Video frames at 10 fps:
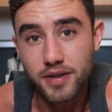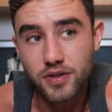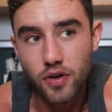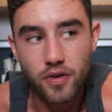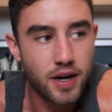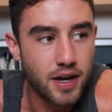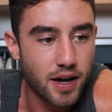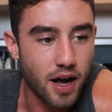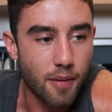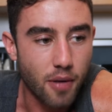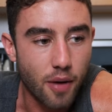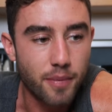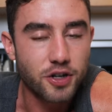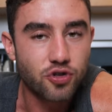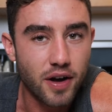So I'm
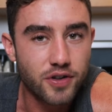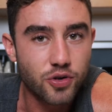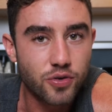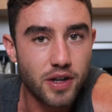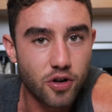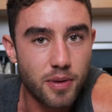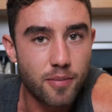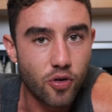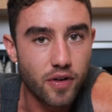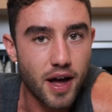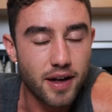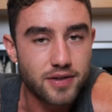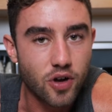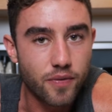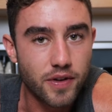gonna try to do a little bit more of that.
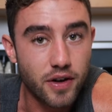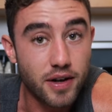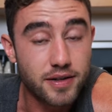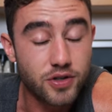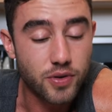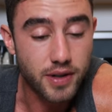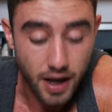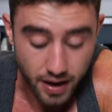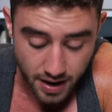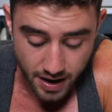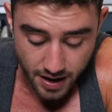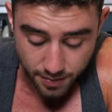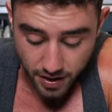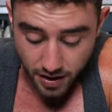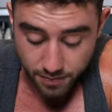So hopefully you guys enjoyed that.
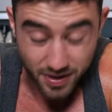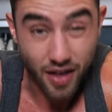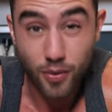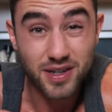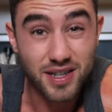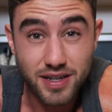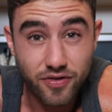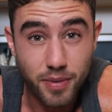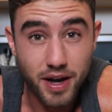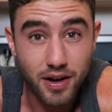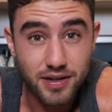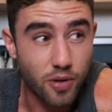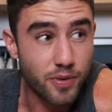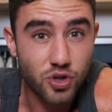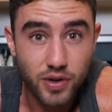But otherwise that is it for me, guys. I
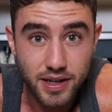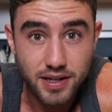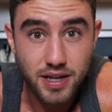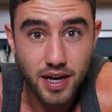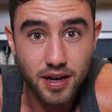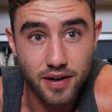hope you enjoyed this.